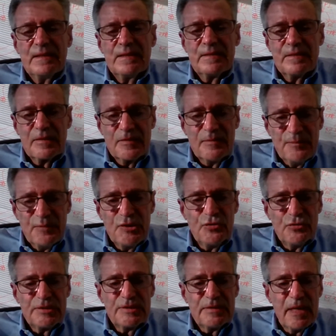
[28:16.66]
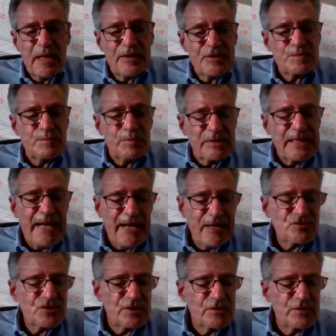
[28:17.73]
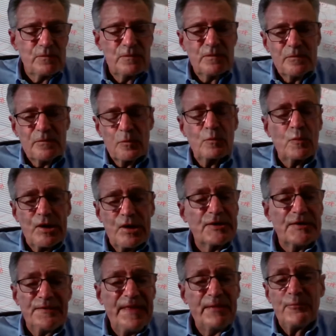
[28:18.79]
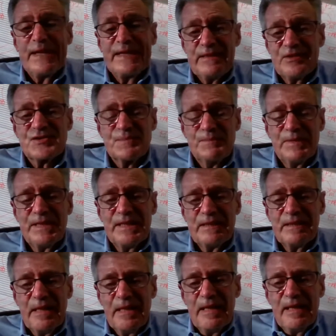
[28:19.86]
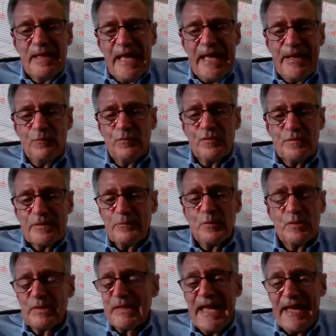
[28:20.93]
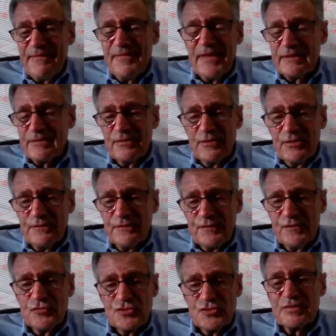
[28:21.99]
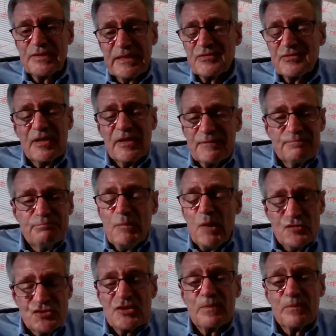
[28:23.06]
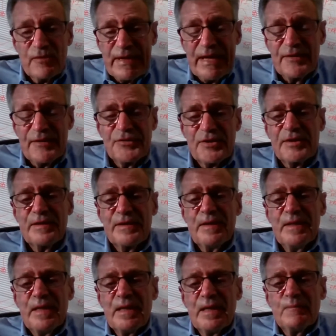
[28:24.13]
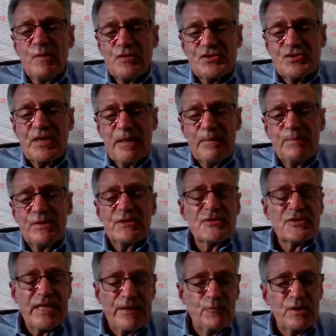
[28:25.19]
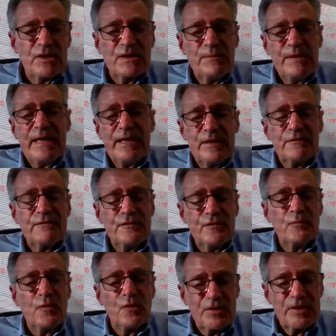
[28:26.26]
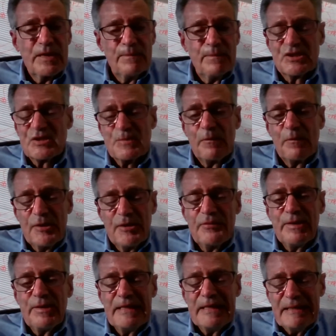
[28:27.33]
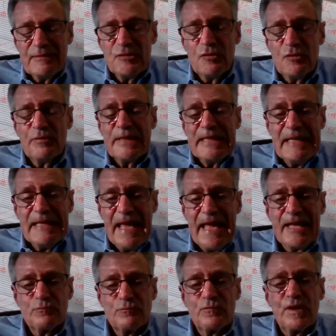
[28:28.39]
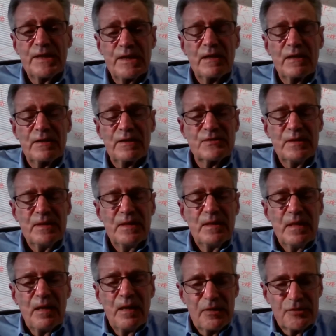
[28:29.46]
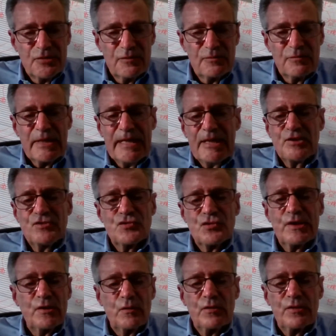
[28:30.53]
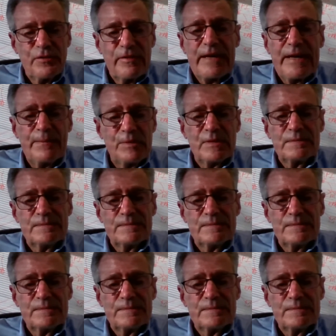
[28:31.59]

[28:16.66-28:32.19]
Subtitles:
the computer does, but actually we're working on that right this minute, and we'll have that in the near future. That most of them are out there, most of the capabilities, and we're going to be adding a few more of the capabilities. But you already can run it on your Android or your Apple.